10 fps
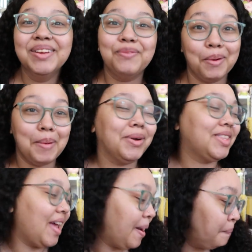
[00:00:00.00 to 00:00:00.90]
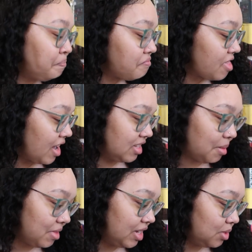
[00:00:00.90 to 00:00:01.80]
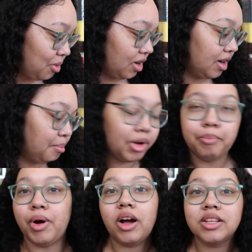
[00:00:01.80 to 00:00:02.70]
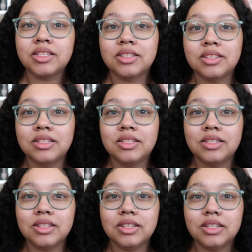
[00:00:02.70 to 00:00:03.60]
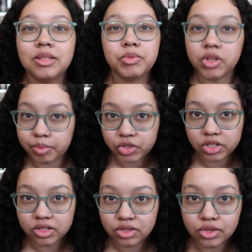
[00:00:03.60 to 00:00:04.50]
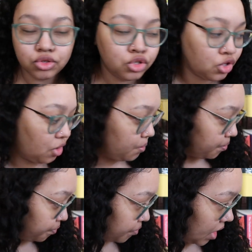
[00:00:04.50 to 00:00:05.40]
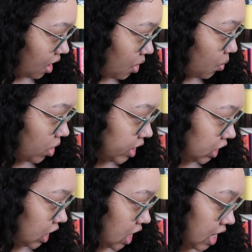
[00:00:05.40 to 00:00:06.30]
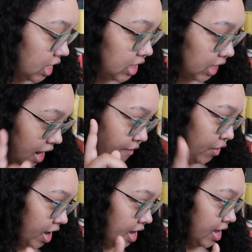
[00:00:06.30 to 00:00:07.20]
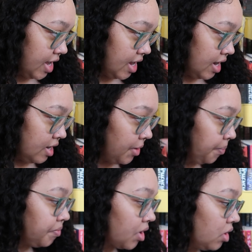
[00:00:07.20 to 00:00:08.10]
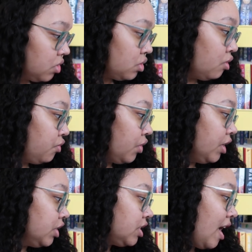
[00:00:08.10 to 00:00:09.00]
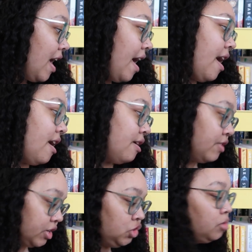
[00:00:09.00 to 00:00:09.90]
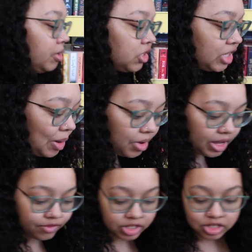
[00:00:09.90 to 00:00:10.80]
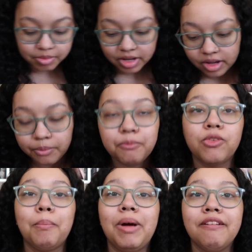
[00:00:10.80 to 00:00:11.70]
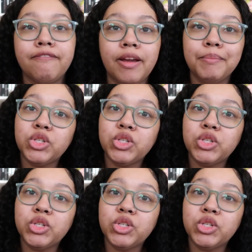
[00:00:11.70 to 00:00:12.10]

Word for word: for my birthday, and some of these were book box subscriptions. So we're just gonna dive right in. So first I have two books that were gifted to me from my friend